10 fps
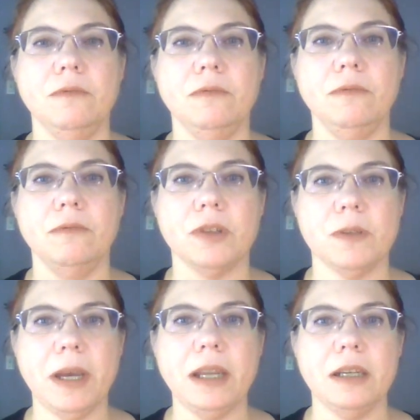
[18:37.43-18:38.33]

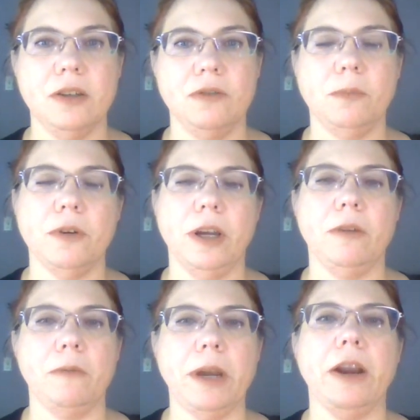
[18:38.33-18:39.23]
responding to the point
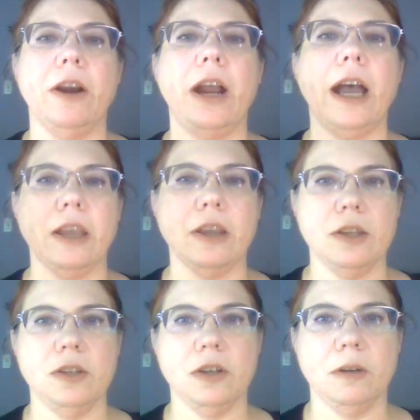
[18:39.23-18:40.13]
where I could
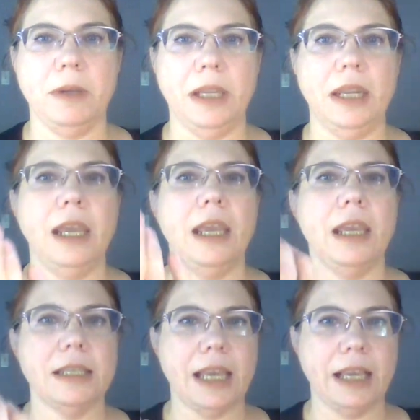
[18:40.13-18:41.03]
determine
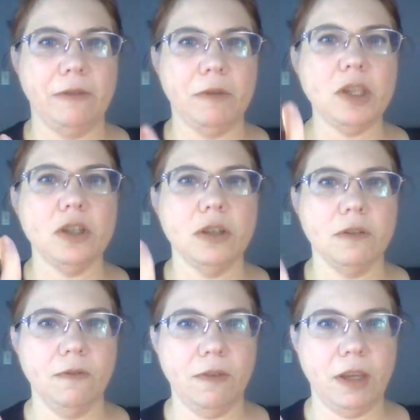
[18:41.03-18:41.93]
exactly which
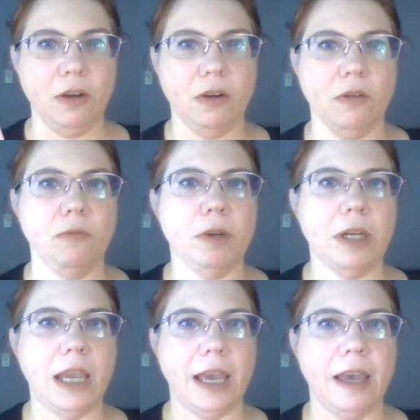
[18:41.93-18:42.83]
finger would
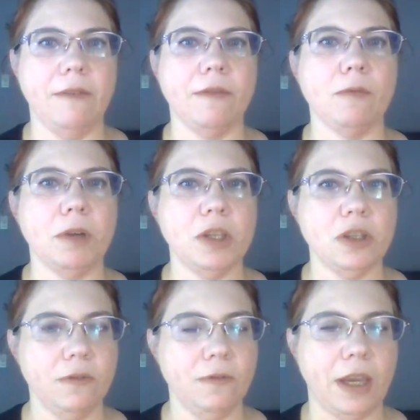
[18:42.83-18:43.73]
have which
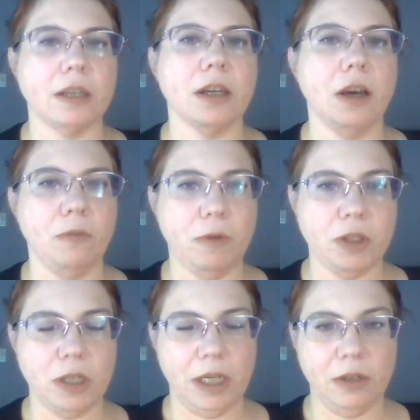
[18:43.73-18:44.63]
effect on
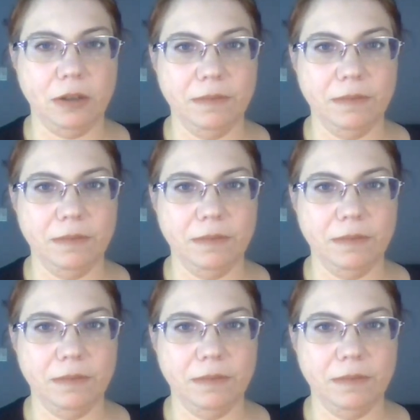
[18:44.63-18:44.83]
which needle.